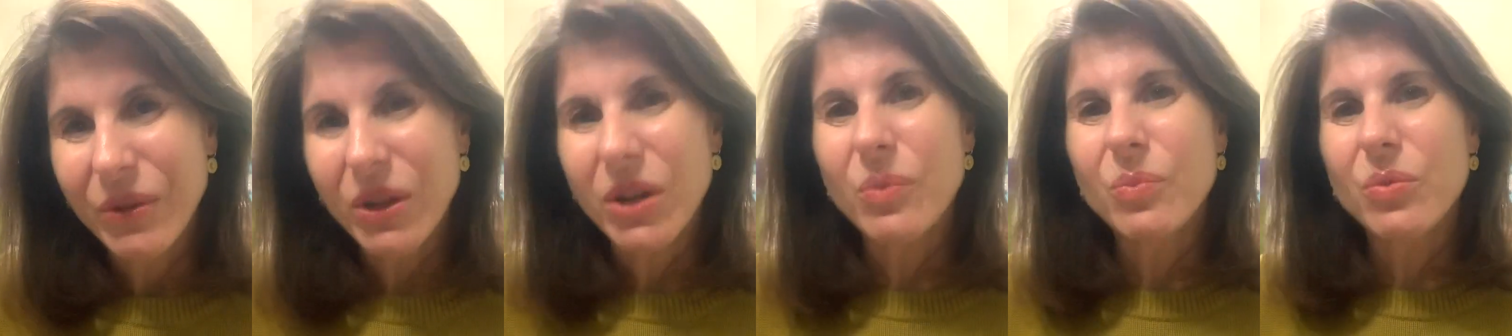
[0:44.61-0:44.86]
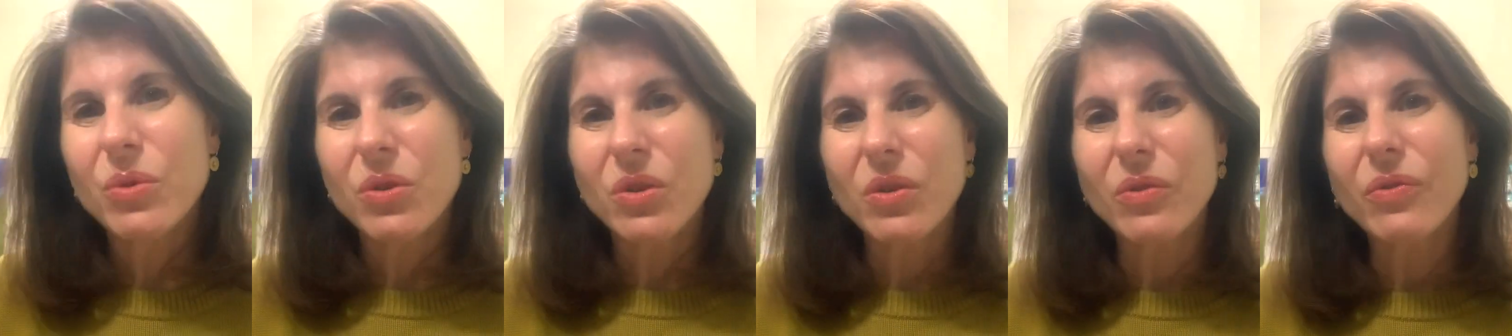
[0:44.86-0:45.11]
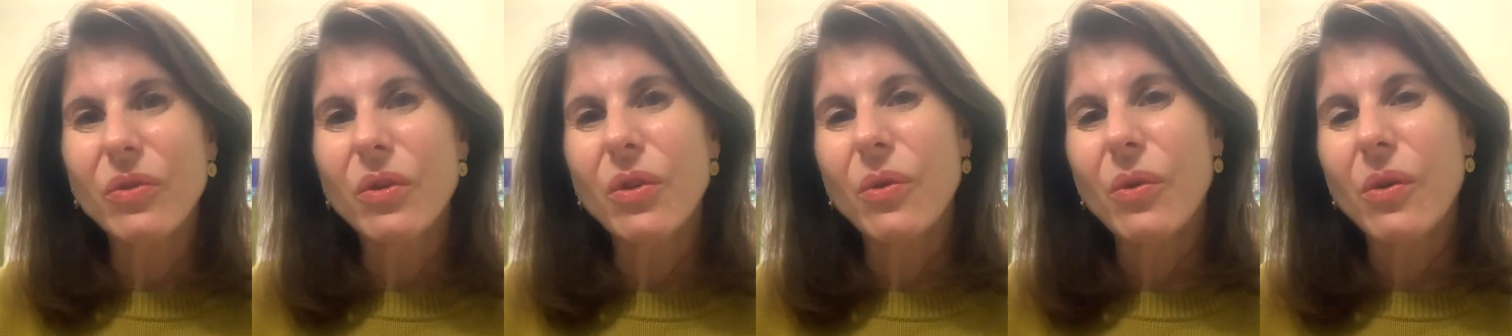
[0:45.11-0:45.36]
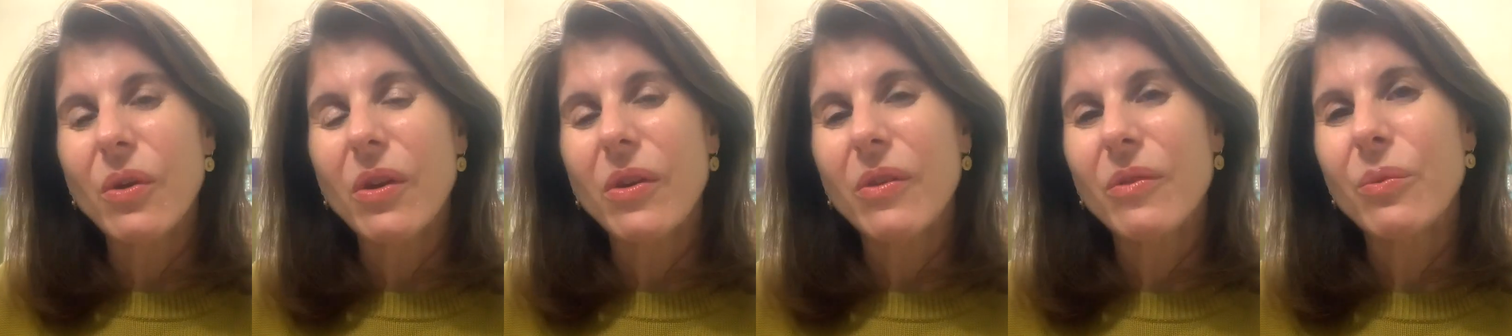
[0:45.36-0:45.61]
What a beautiful
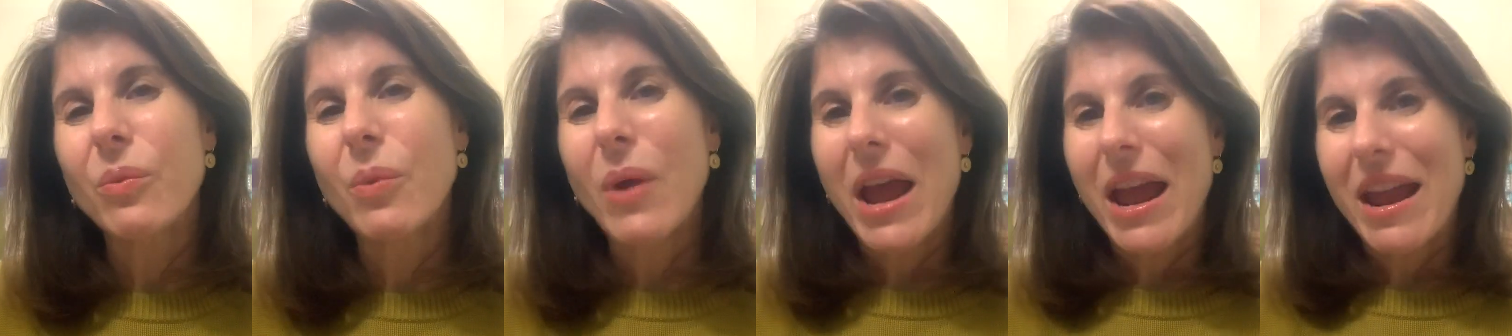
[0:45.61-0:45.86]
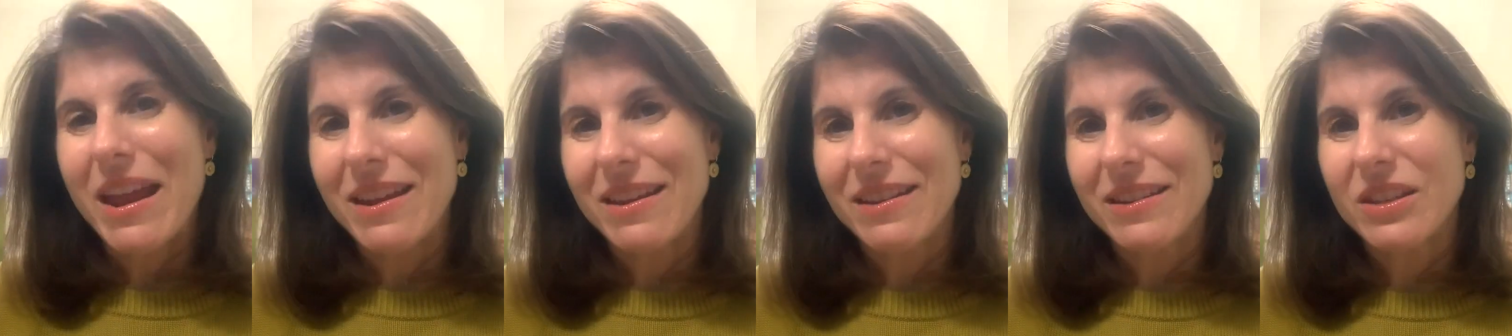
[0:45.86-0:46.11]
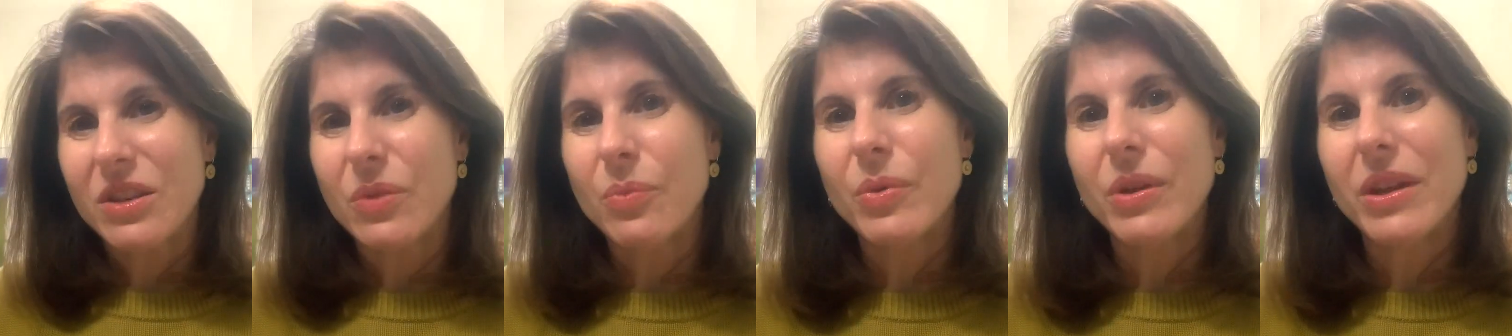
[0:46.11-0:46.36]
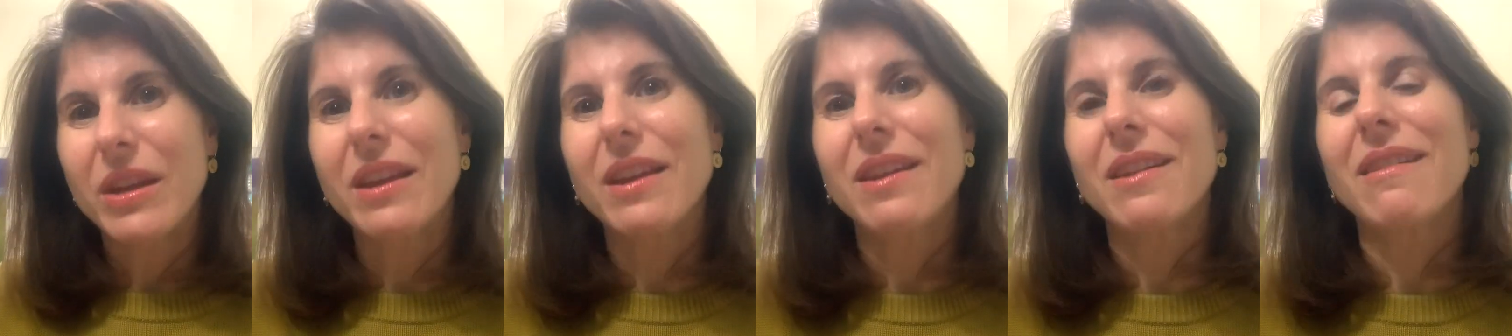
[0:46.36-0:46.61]
way to
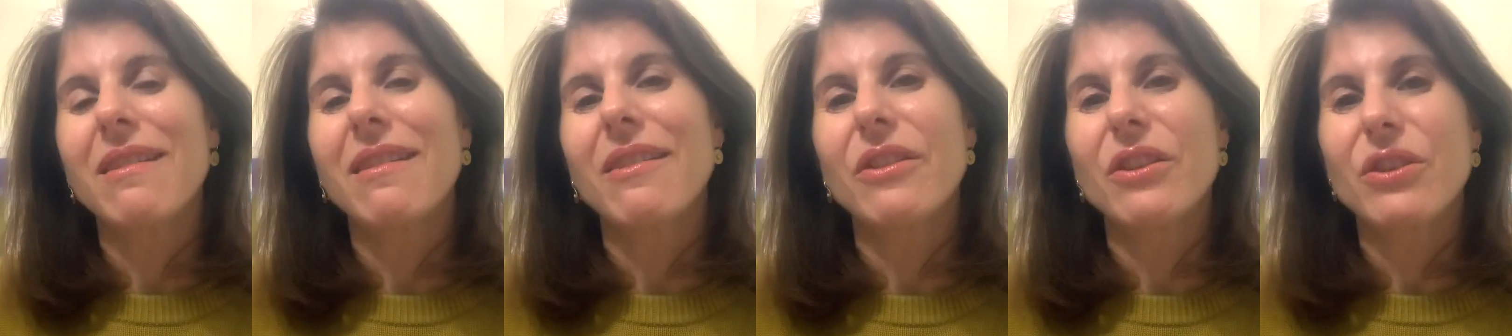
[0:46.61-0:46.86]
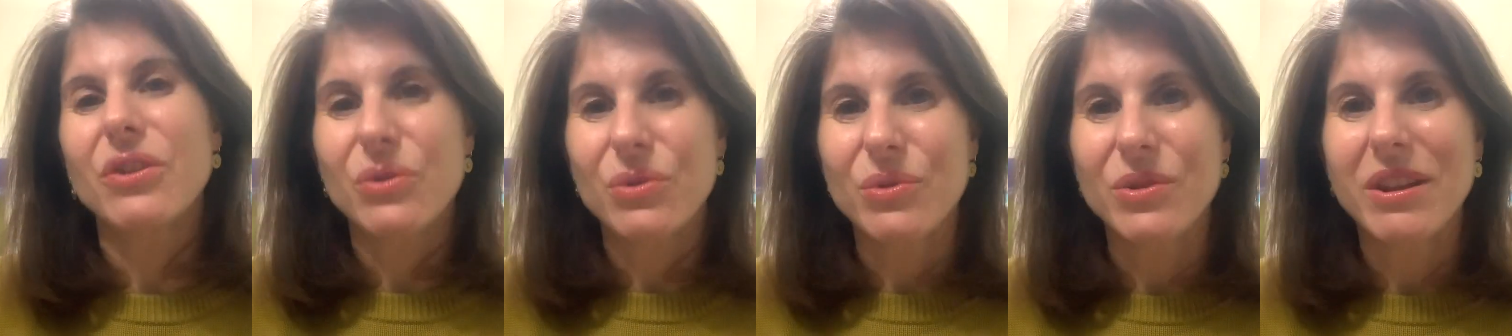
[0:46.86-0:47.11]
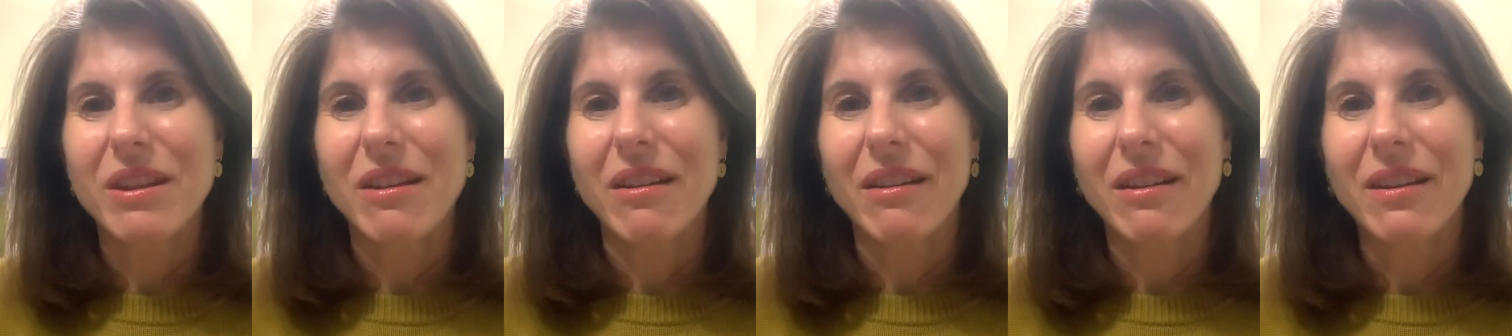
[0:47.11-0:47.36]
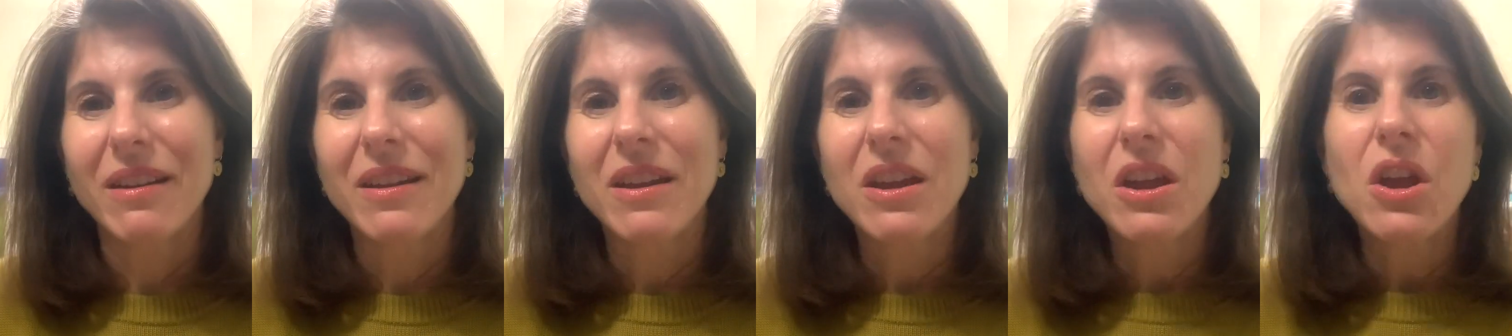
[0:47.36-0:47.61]
begin the new year.